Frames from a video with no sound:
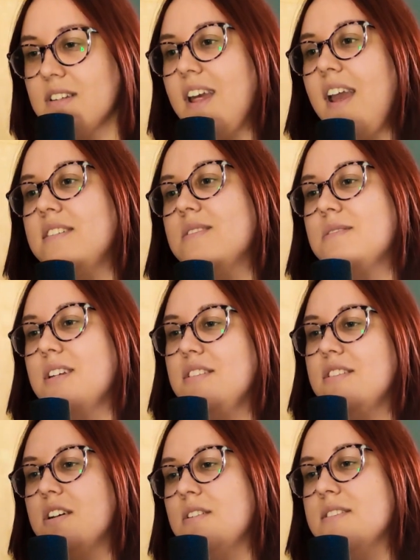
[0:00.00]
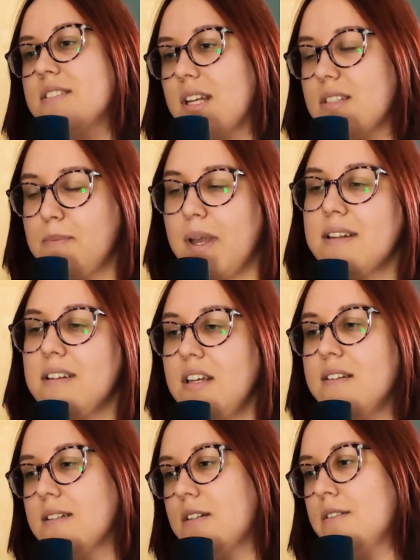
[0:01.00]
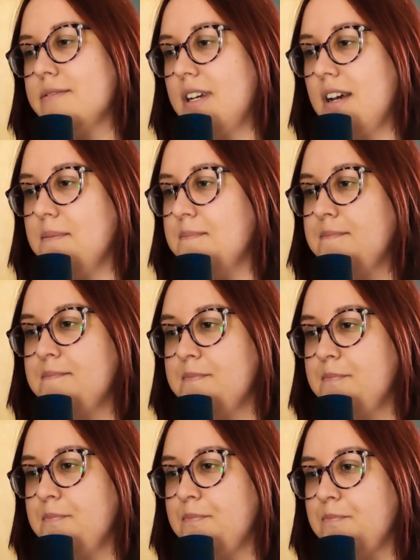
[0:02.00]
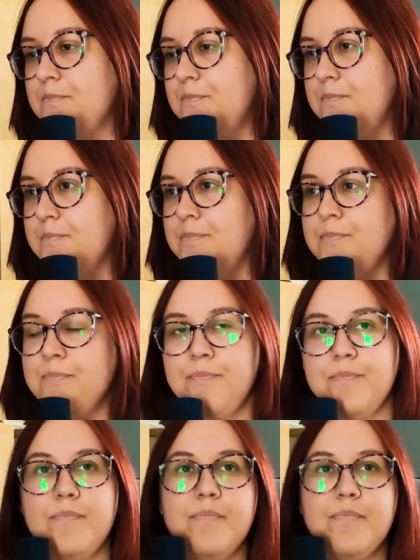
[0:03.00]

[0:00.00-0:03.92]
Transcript: Okay, so they don't suspect either of them. Hmm.